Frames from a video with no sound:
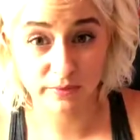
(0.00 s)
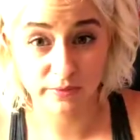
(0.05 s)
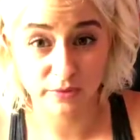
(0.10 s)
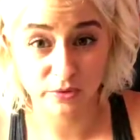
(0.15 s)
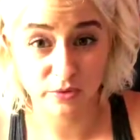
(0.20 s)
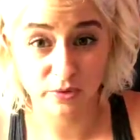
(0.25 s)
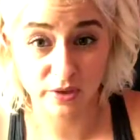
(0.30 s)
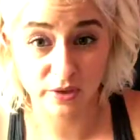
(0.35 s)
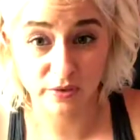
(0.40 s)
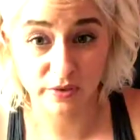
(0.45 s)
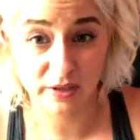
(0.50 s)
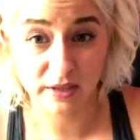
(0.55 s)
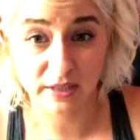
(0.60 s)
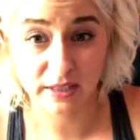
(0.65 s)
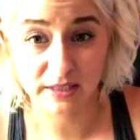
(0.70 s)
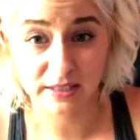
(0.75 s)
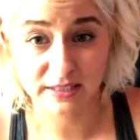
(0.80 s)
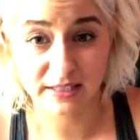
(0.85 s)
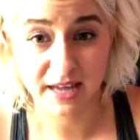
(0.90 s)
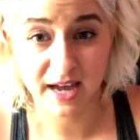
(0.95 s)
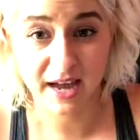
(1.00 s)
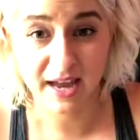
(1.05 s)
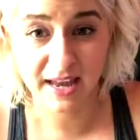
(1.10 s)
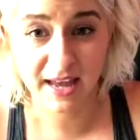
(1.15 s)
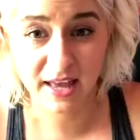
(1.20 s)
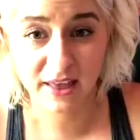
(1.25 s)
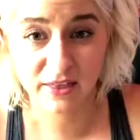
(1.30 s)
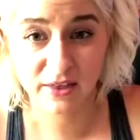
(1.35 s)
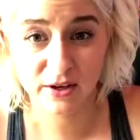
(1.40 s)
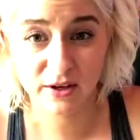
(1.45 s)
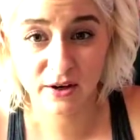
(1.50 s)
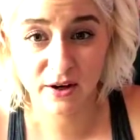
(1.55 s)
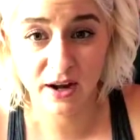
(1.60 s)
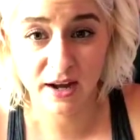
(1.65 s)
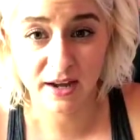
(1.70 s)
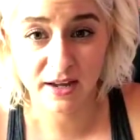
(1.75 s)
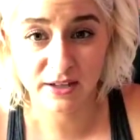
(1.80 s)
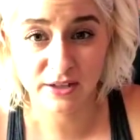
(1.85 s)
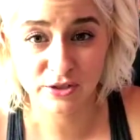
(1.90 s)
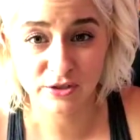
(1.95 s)
It's really, really cleansing. Hi Heather,
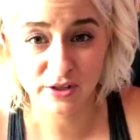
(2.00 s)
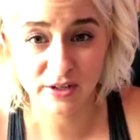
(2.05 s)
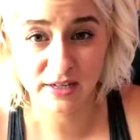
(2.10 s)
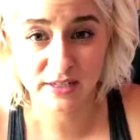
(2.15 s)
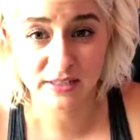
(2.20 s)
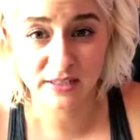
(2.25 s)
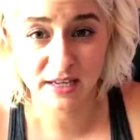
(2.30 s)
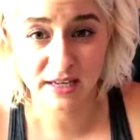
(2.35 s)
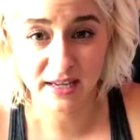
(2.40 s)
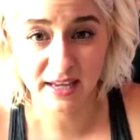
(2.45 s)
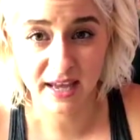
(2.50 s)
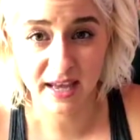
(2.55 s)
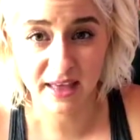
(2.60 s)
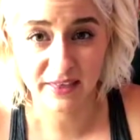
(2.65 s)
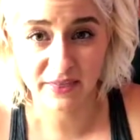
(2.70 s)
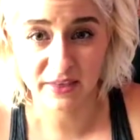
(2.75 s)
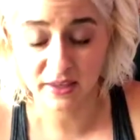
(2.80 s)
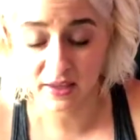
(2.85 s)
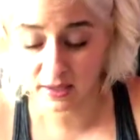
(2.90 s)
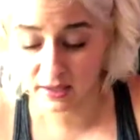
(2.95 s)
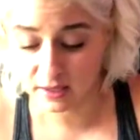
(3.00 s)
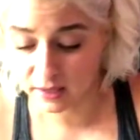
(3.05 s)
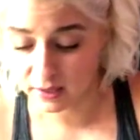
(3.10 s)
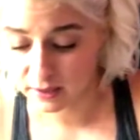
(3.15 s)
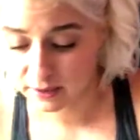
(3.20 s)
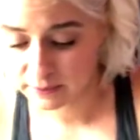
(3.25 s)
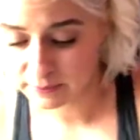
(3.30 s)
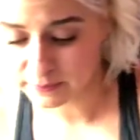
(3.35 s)
hi Andres, hi Kathy.